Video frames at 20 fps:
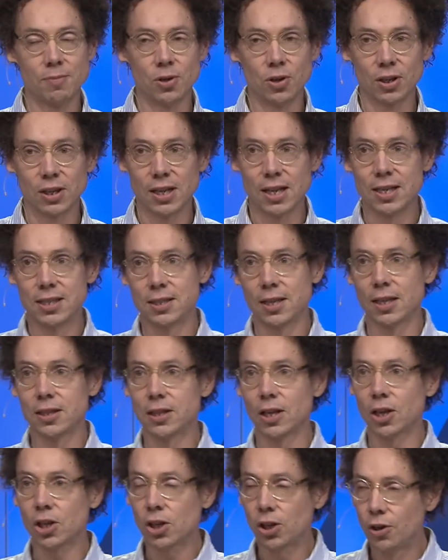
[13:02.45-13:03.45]
book is
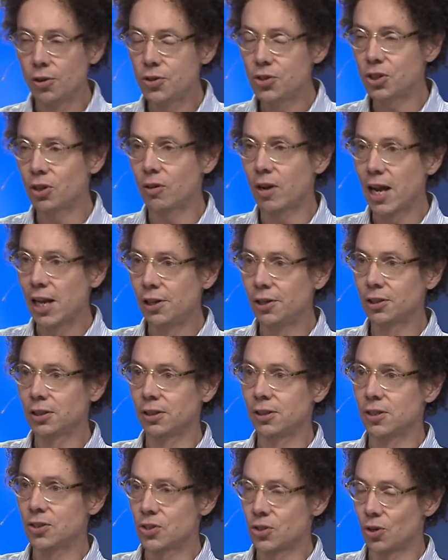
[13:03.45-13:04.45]
that the closer I
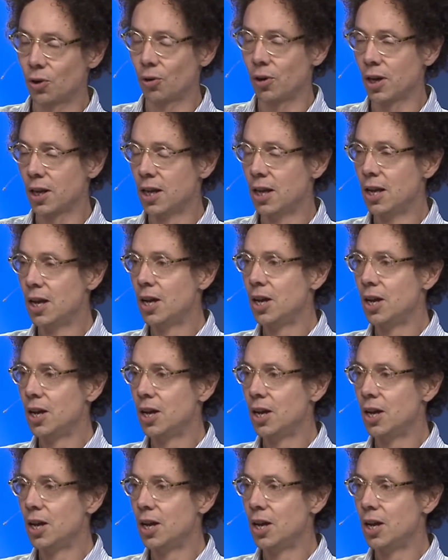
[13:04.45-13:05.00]
looked at the story,